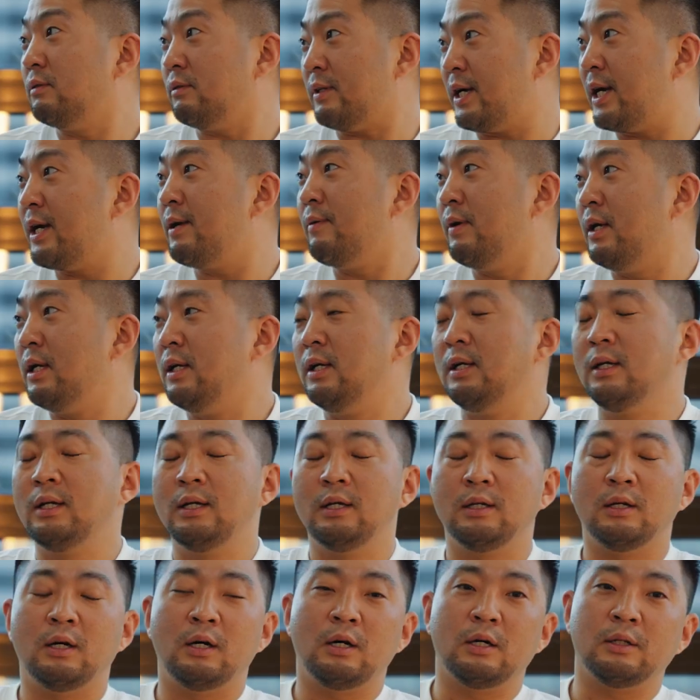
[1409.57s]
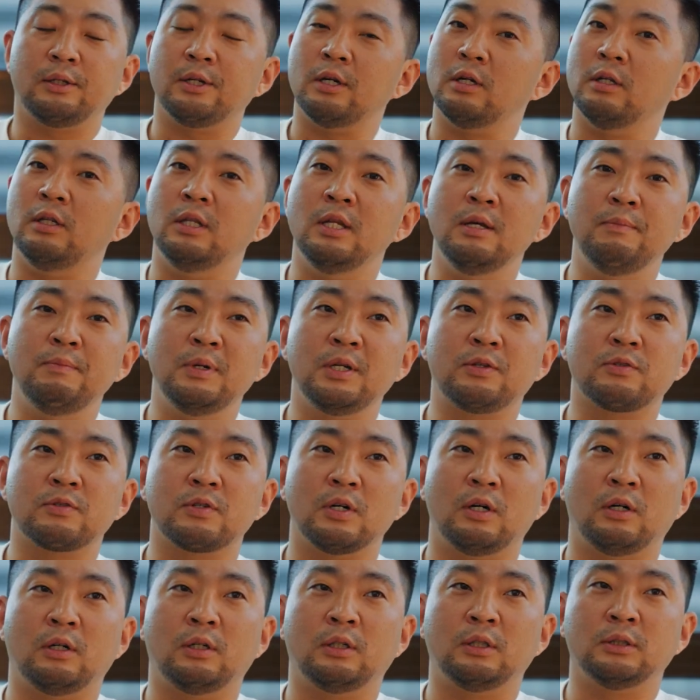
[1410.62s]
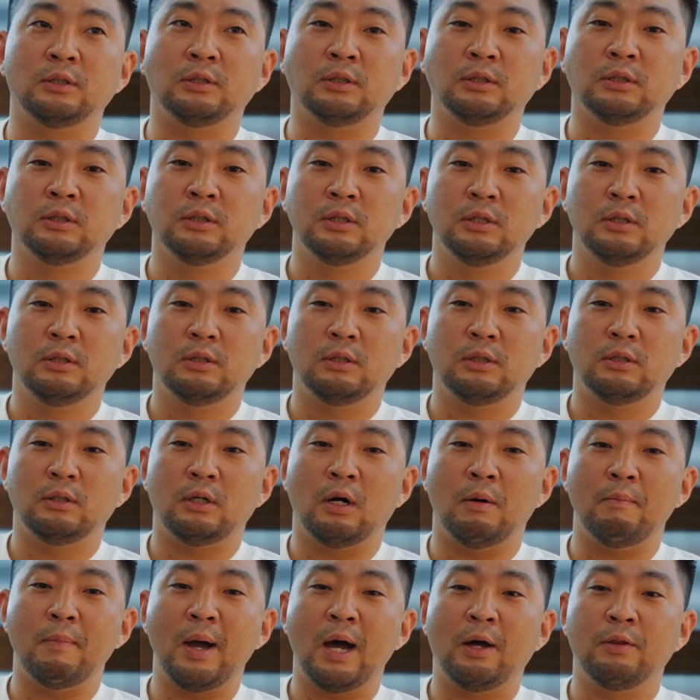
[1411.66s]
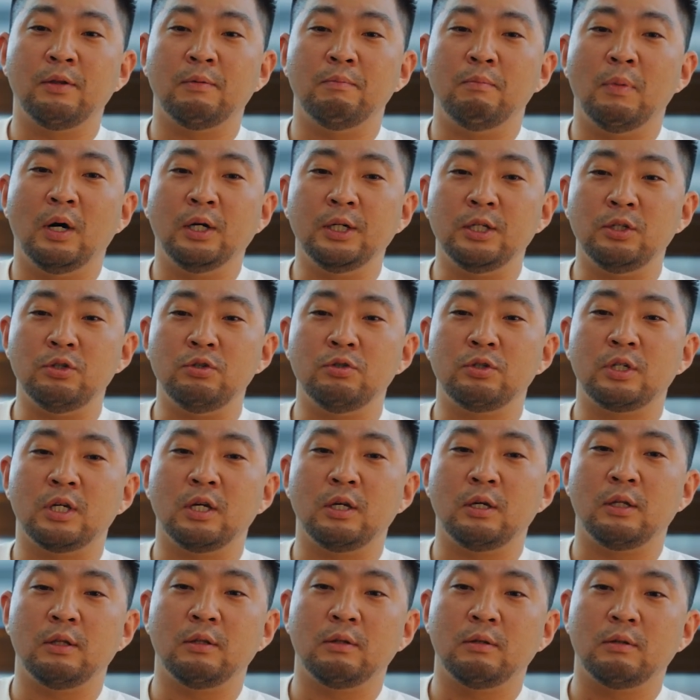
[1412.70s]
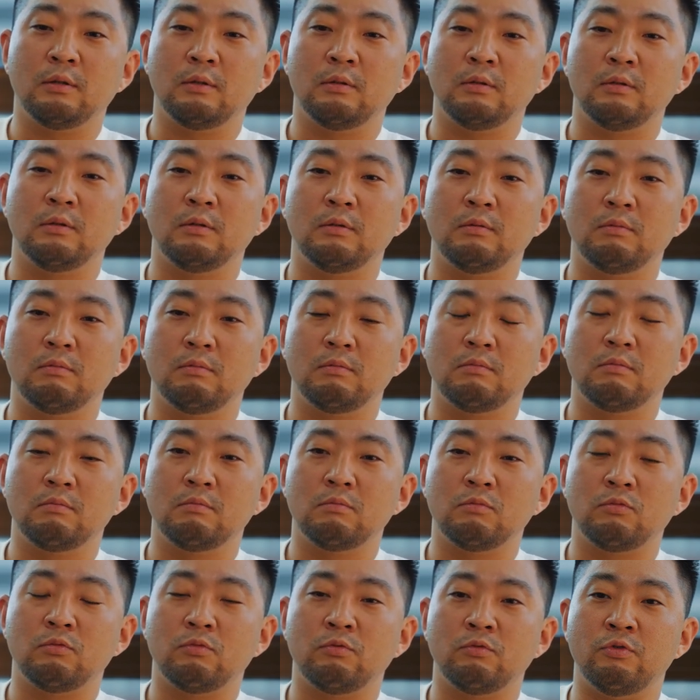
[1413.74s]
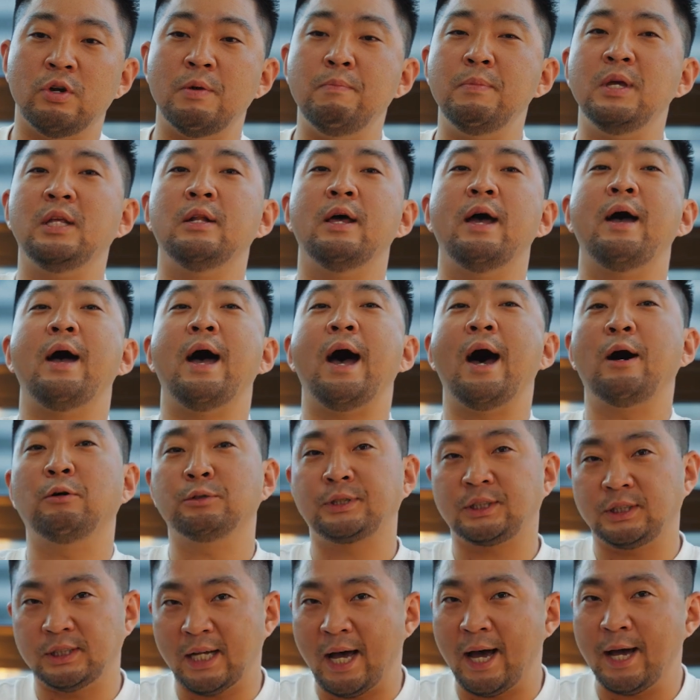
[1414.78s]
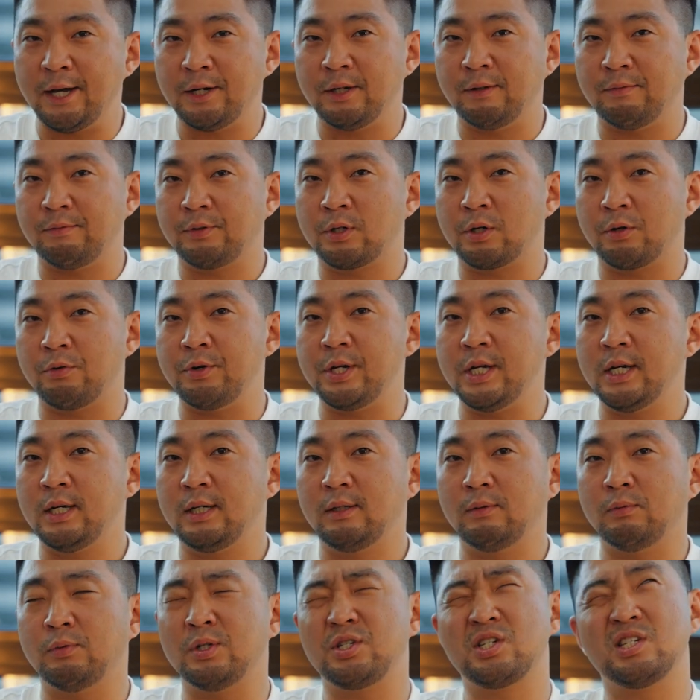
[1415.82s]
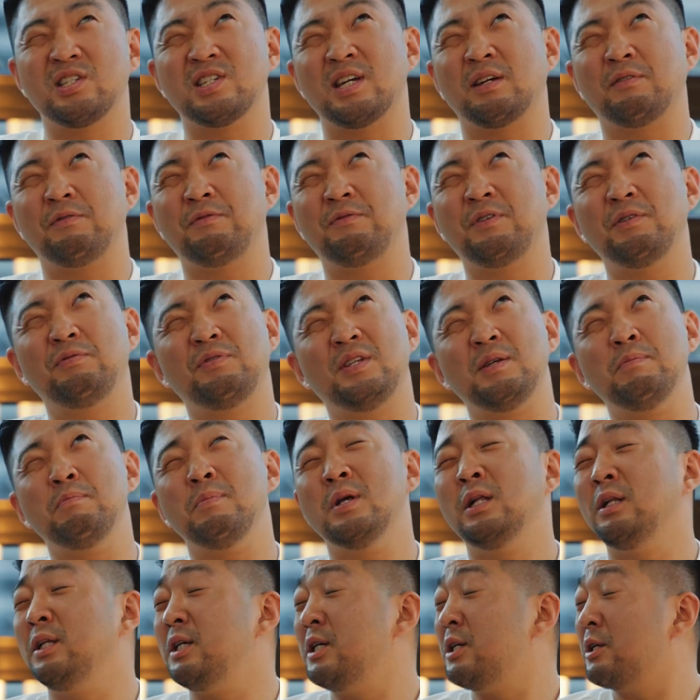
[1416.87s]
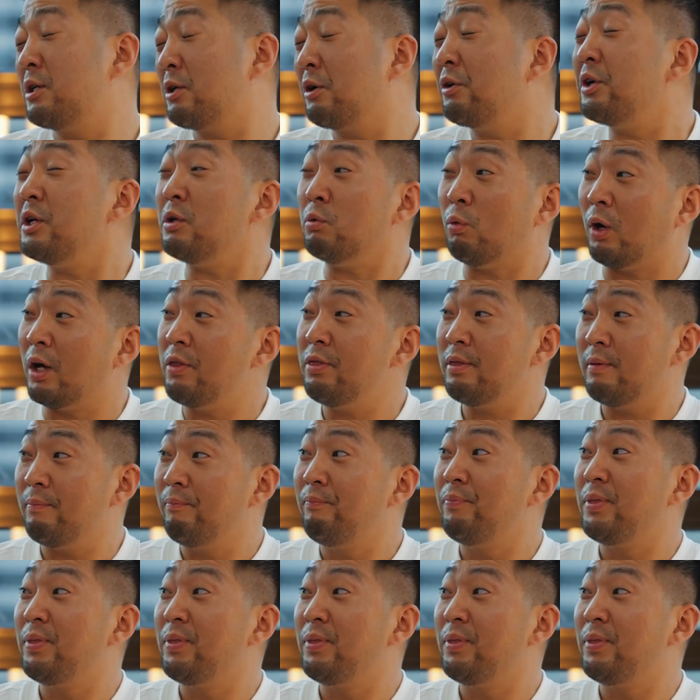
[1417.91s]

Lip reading: Right? There are limits on amount of money you can remit outside of Korea, which is like 50 million Korean won,